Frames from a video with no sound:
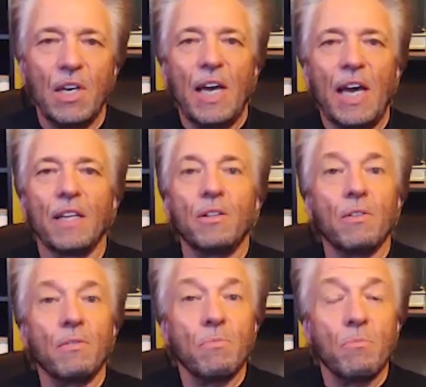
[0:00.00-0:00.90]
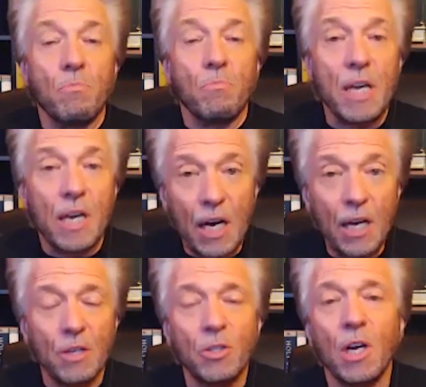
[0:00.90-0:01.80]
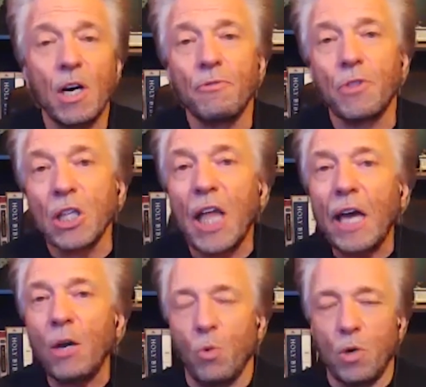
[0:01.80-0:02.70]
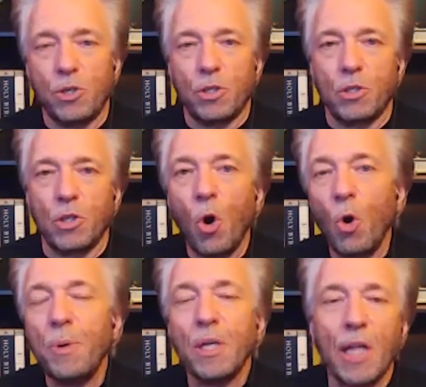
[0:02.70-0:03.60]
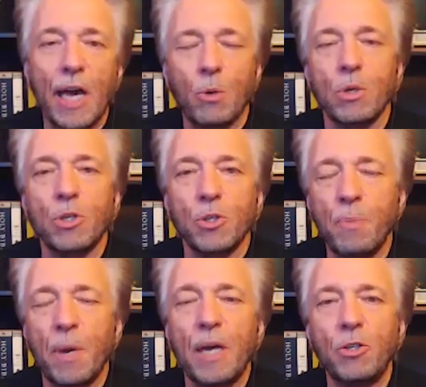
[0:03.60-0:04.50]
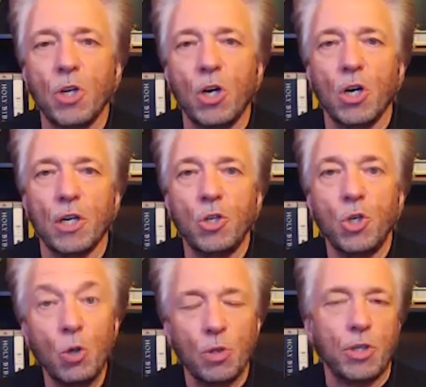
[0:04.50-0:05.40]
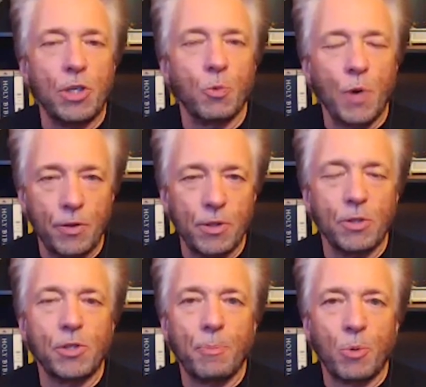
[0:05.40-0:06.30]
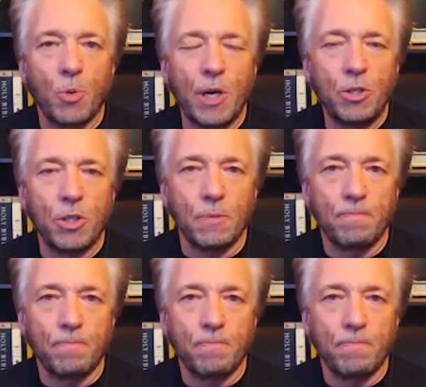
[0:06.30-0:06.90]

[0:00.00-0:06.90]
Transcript: And because of the language, the Hopi language is based on unity rather than separation.